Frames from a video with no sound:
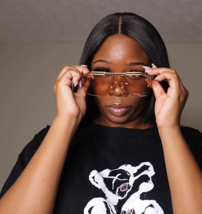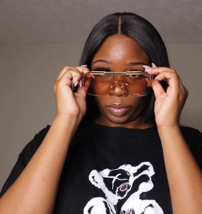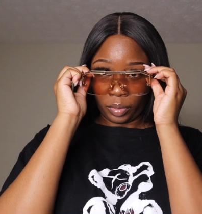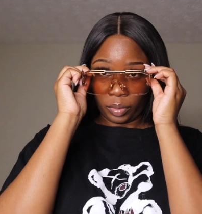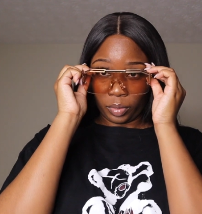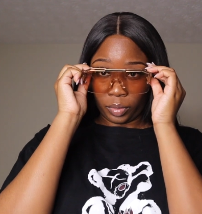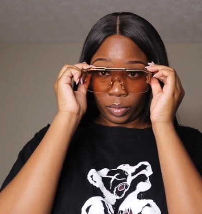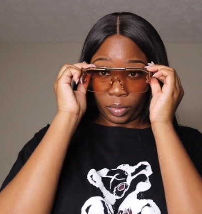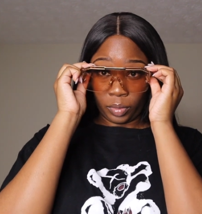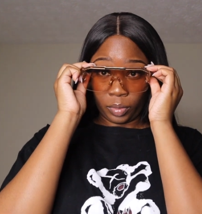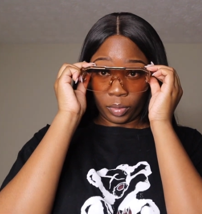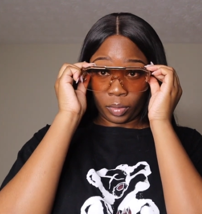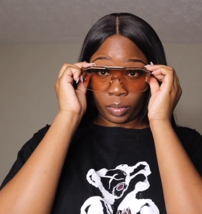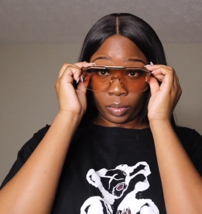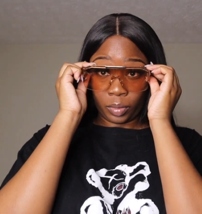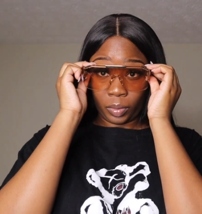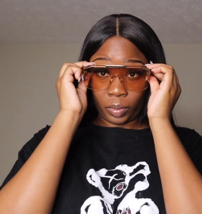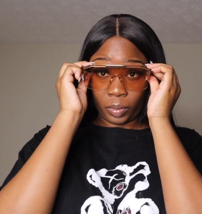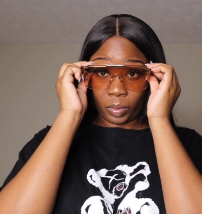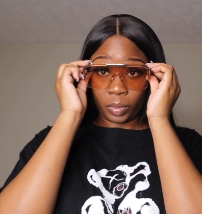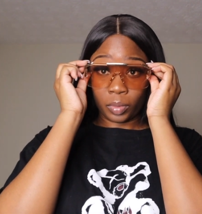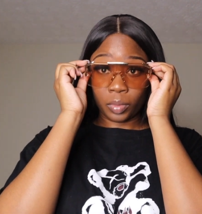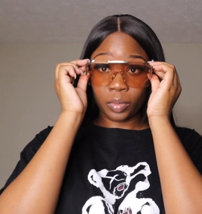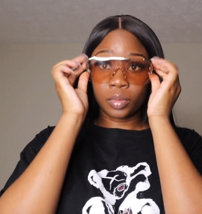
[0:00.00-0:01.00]

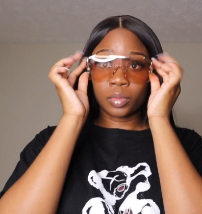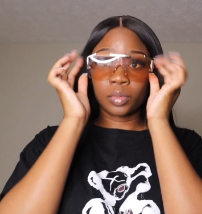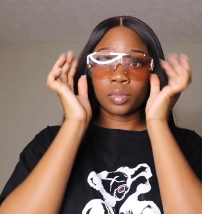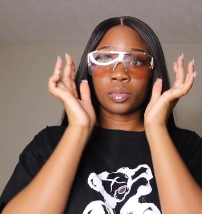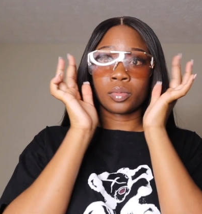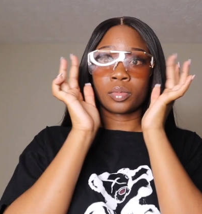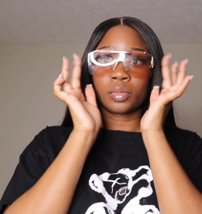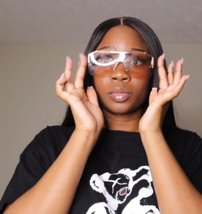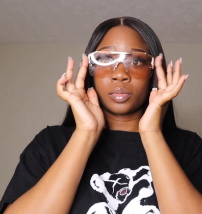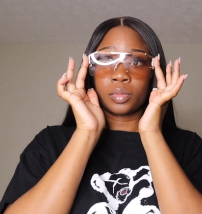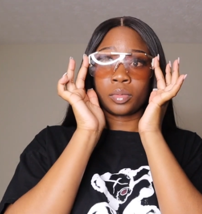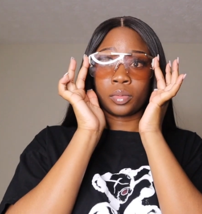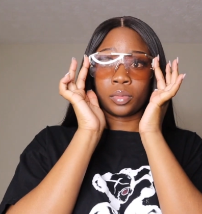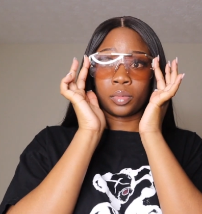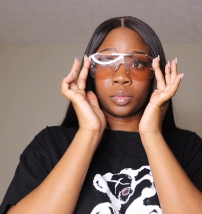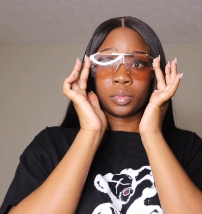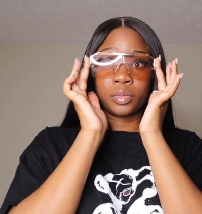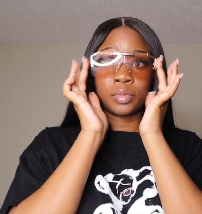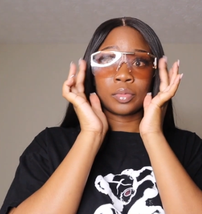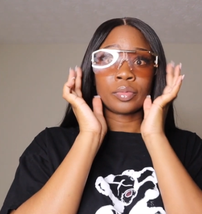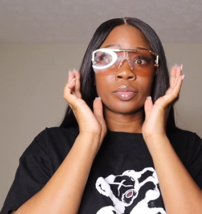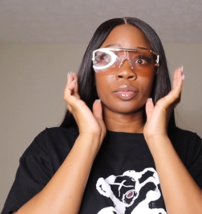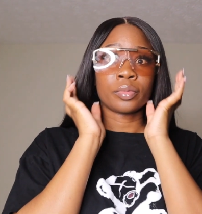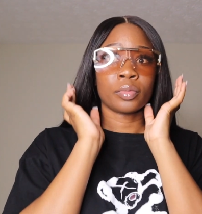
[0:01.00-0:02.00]

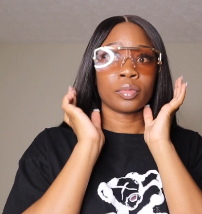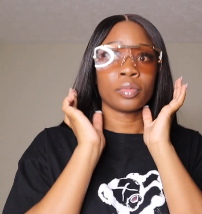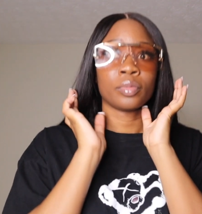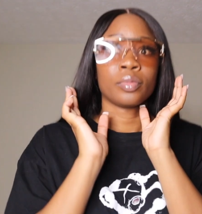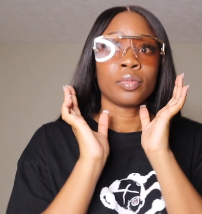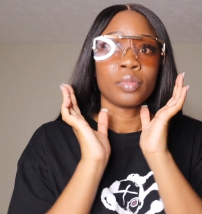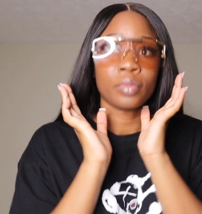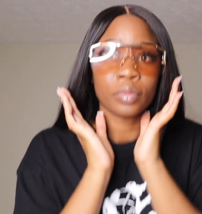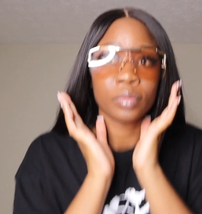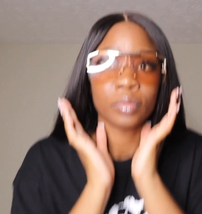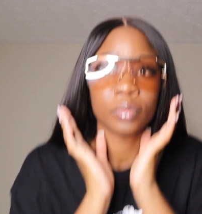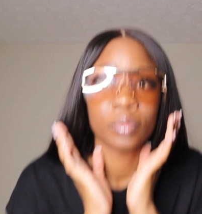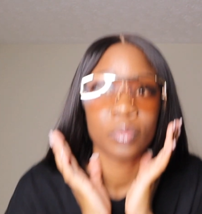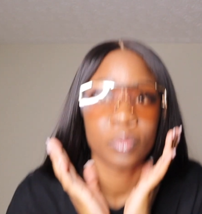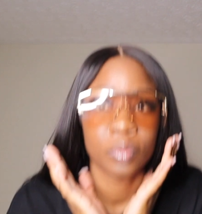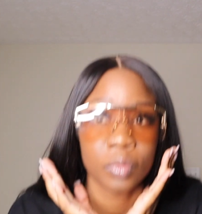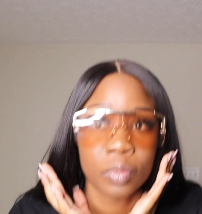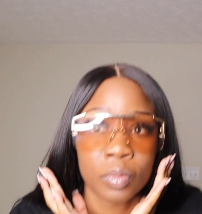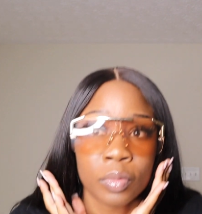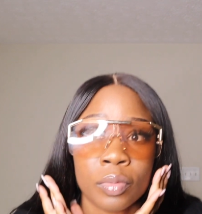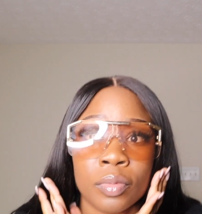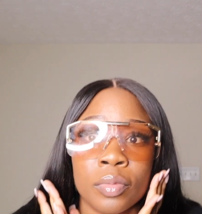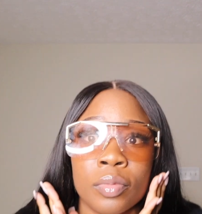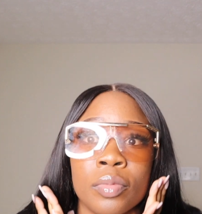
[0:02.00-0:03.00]

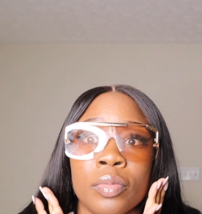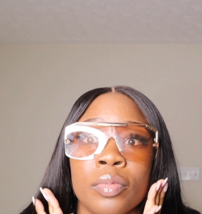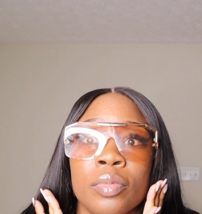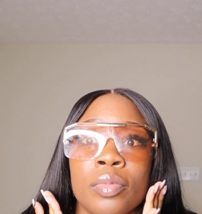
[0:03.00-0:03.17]
No one is speaking in this clip.